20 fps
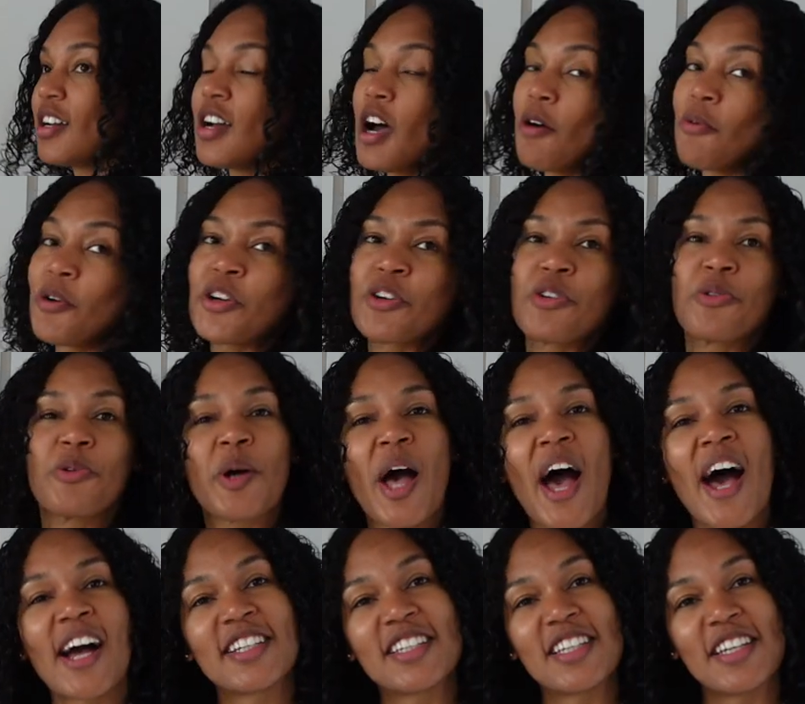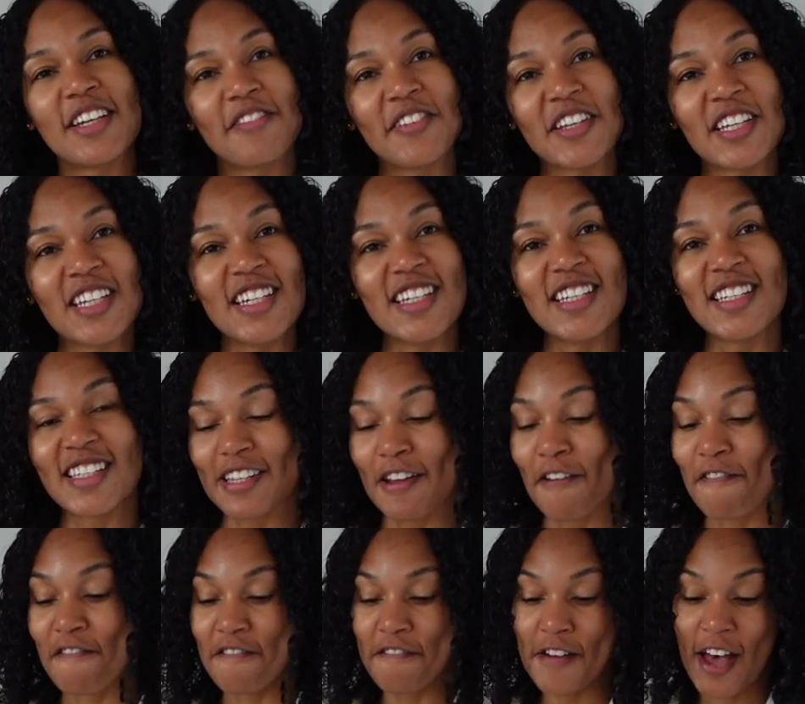I want to go to activities and
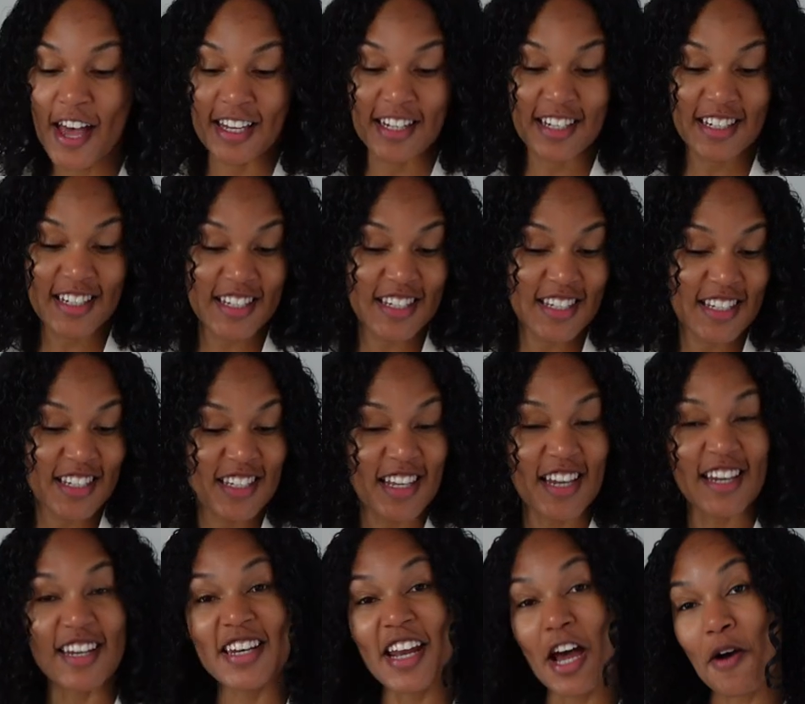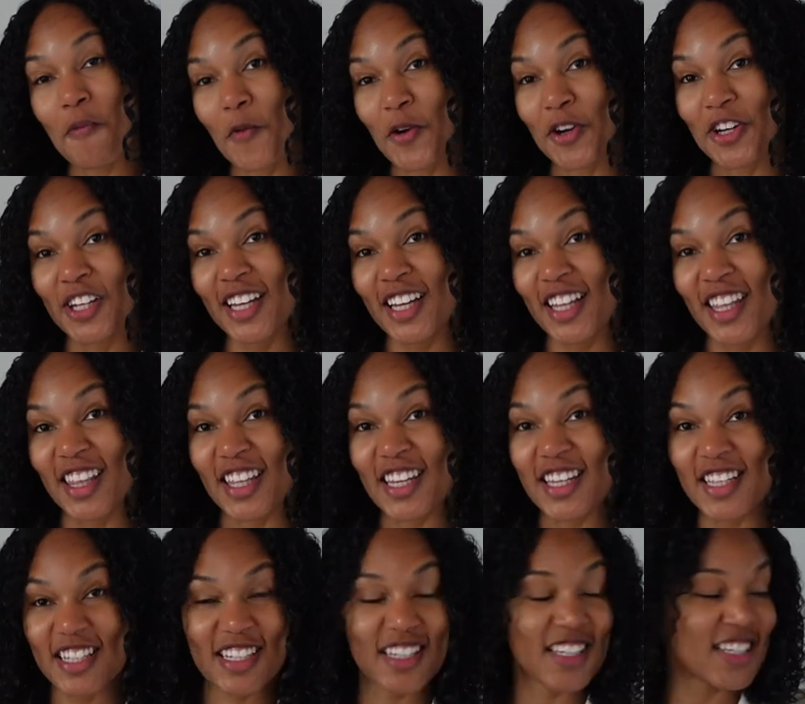events and networking
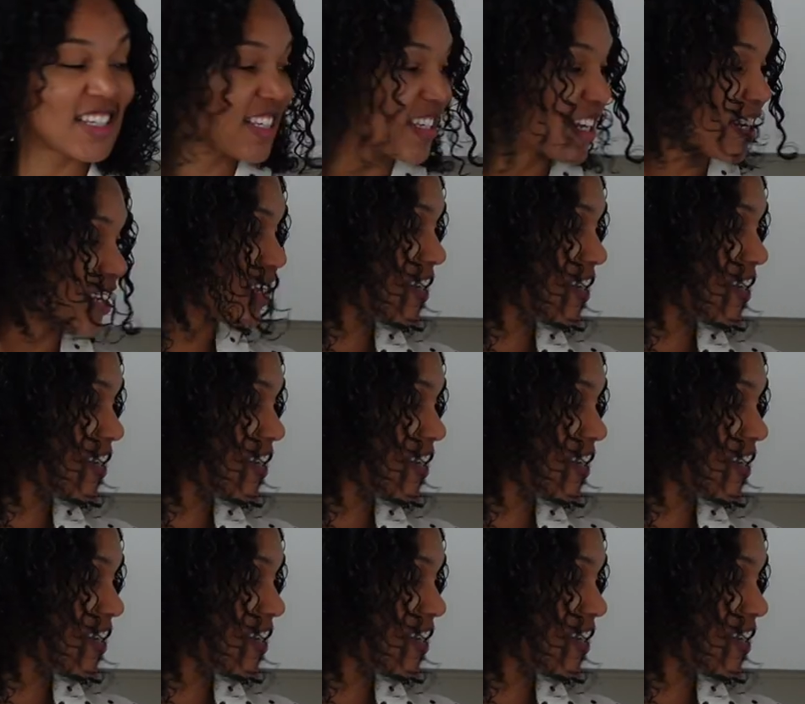this and